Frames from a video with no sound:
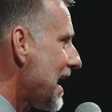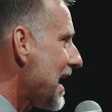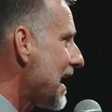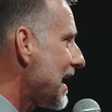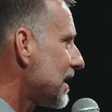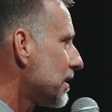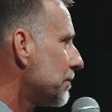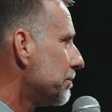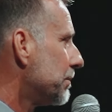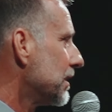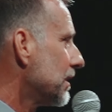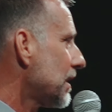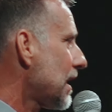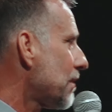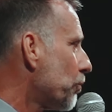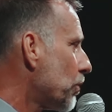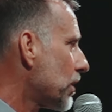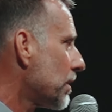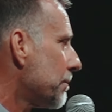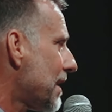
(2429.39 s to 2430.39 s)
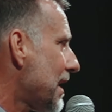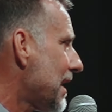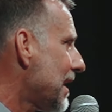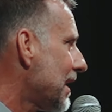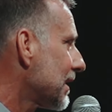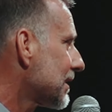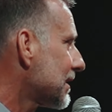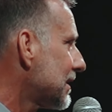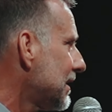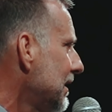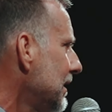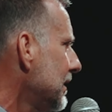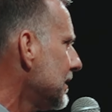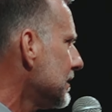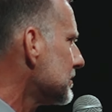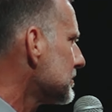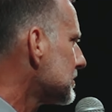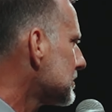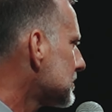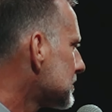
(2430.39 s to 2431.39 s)
had one of my
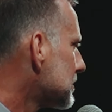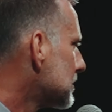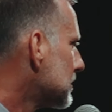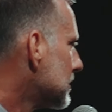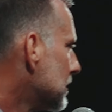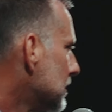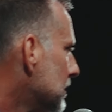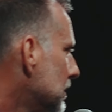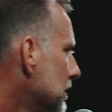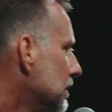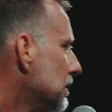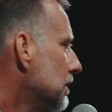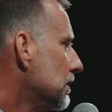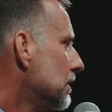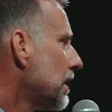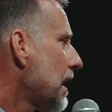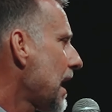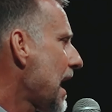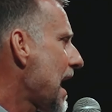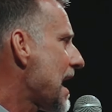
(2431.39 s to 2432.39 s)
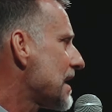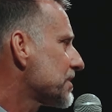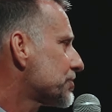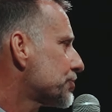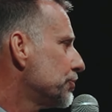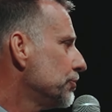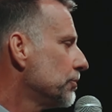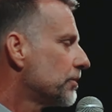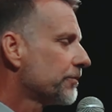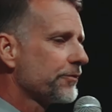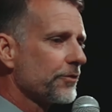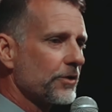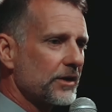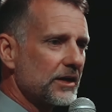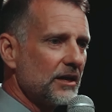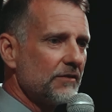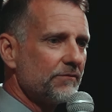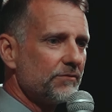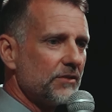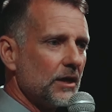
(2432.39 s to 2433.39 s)
kings ask you to
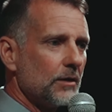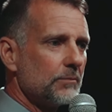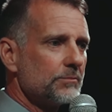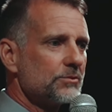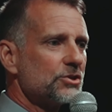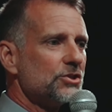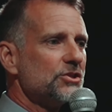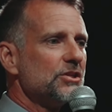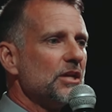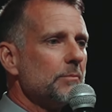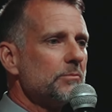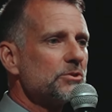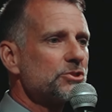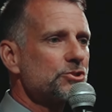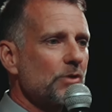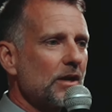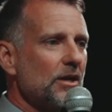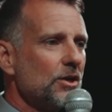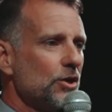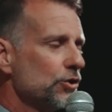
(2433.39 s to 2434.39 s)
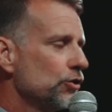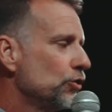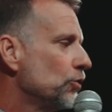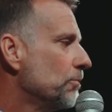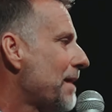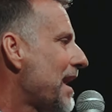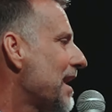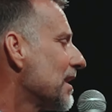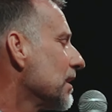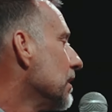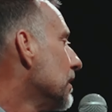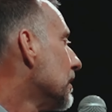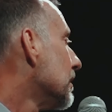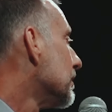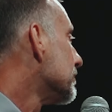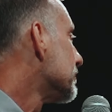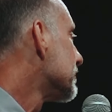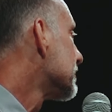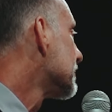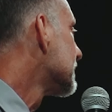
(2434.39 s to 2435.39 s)
forgive them to demonstrate to you my
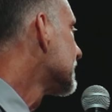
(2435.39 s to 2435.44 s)
love.